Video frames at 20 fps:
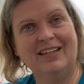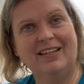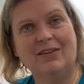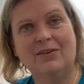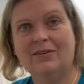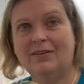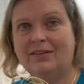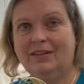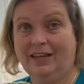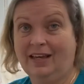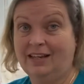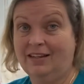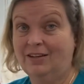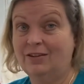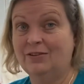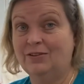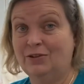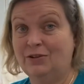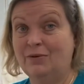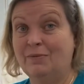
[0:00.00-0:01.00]
You can
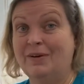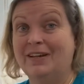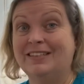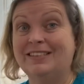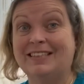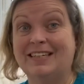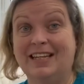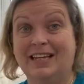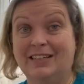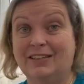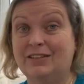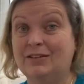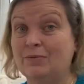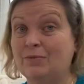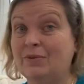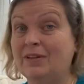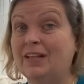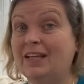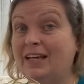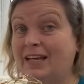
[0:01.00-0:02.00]
use your imagination
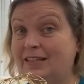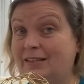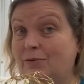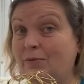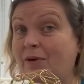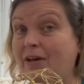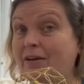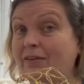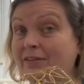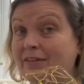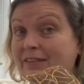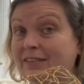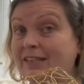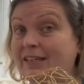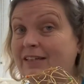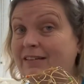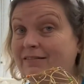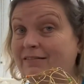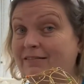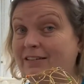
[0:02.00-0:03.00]
with it as well, because
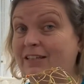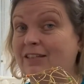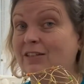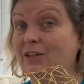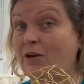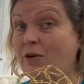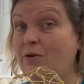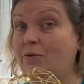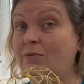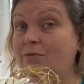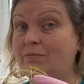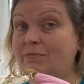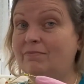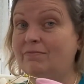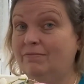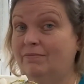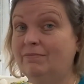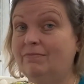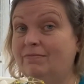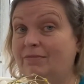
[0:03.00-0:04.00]
it does go,
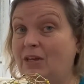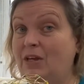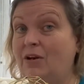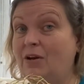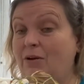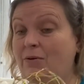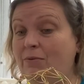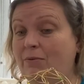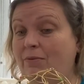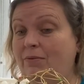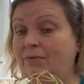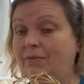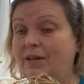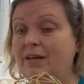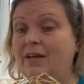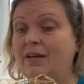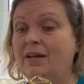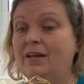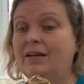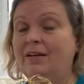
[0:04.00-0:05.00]
you know,
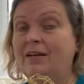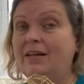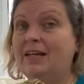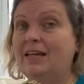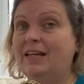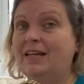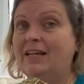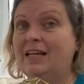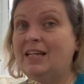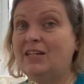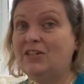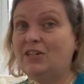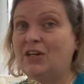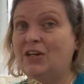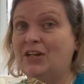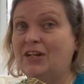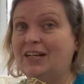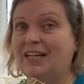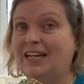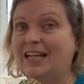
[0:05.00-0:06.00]

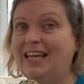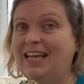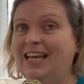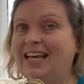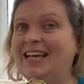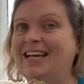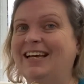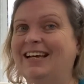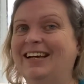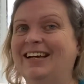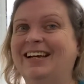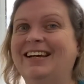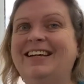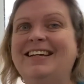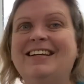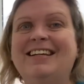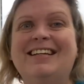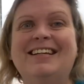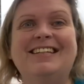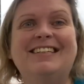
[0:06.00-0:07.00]
internally.
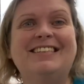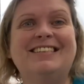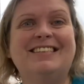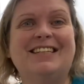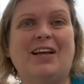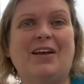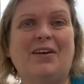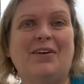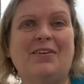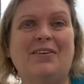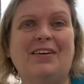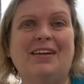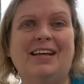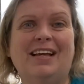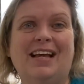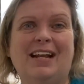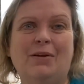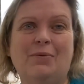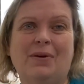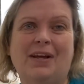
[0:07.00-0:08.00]
So
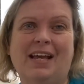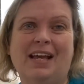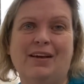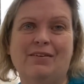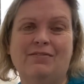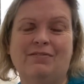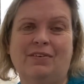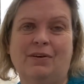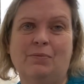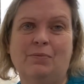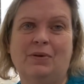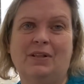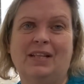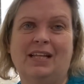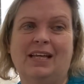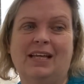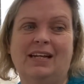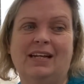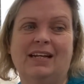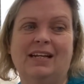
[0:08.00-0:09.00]
anyway, have fun with
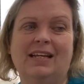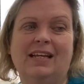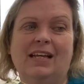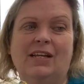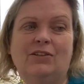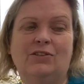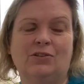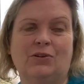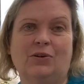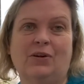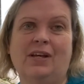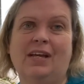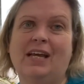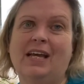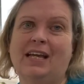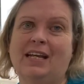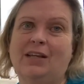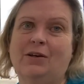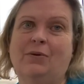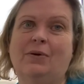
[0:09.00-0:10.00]
it, enjoy it.
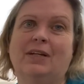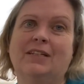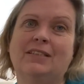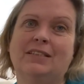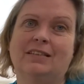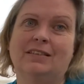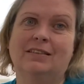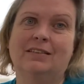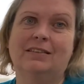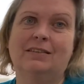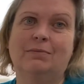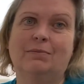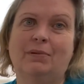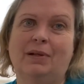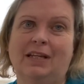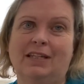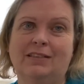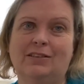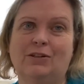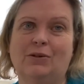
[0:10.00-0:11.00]
Any questions,
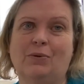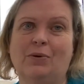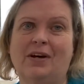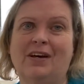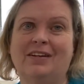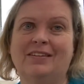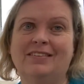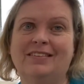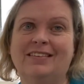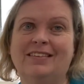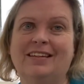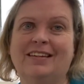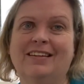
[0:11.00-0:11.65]
please do ask.